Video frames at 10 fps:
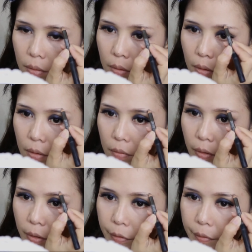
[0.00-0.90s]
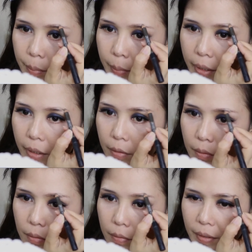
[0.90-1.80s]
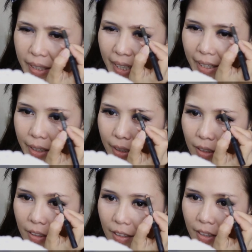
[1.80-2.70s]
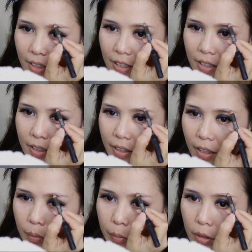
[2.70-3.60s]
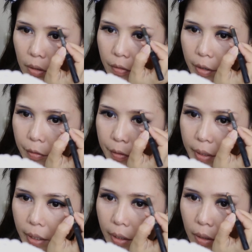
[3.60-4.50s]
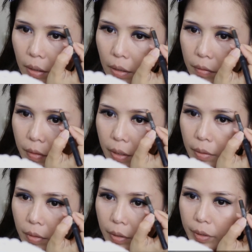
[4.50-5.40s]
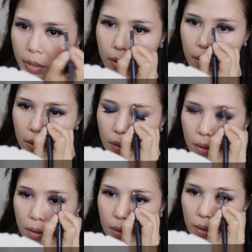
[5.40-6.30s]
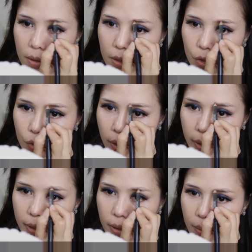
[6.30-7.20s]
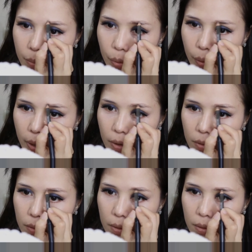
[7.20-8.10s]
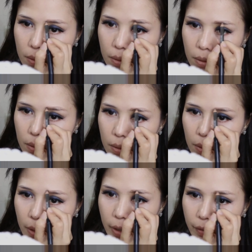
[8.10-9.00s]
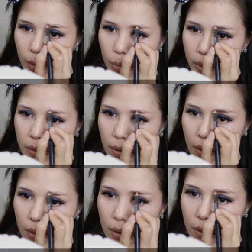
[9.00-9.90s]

Not very fanatic. Yeah, I'm not a very fanatic of a very raggy brows. like I've always say,